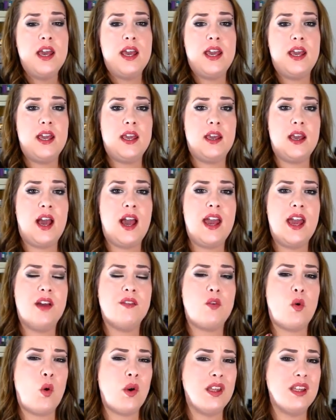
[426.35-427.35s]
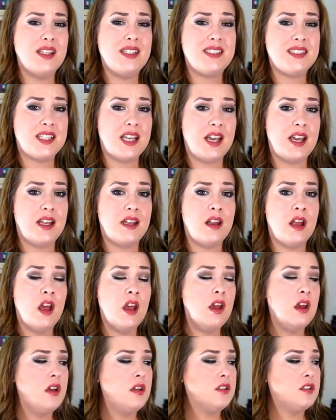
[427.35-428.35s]
It, I have oily skin,
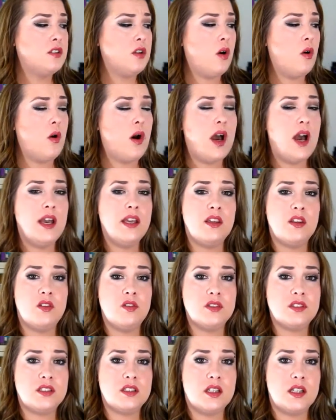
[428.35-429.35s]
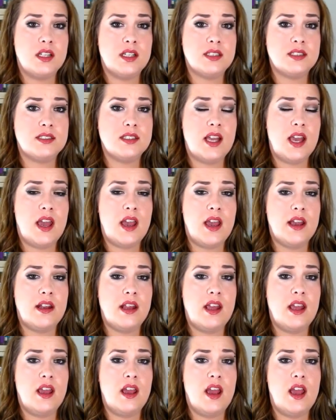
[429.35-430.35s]
so I use this, and
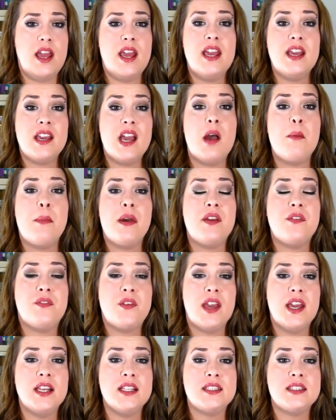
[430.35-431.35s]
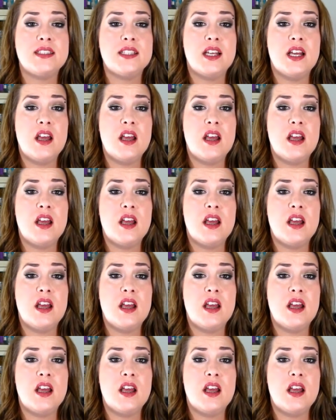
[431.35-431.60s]
it kept my face